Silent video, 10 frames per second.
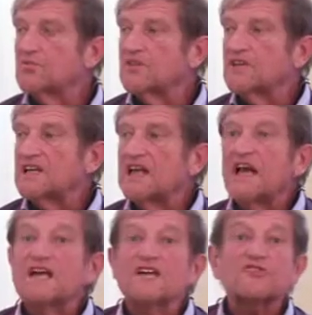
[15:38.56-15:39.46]
to the
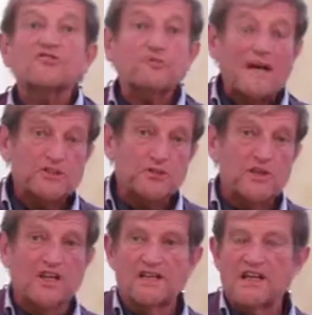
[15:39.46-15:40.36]

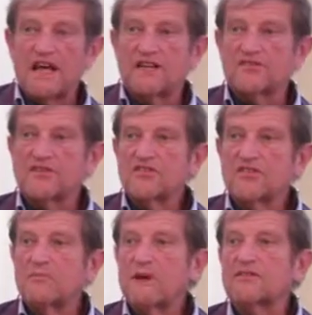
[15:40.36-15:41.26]
structural analysis
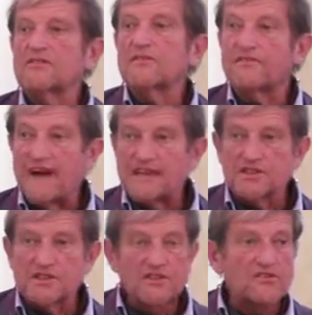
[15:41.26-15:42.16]
about the
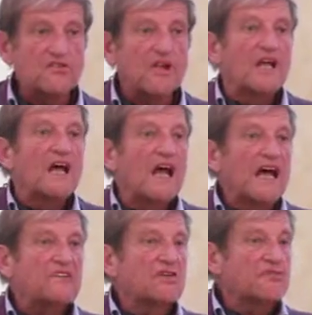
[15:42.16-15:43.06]
functions.
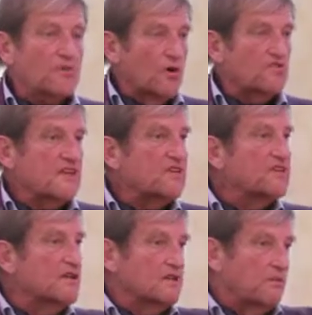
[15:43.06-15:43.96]
And of course, and
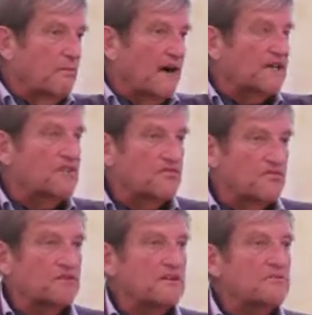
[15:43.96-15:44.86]
here Mark is very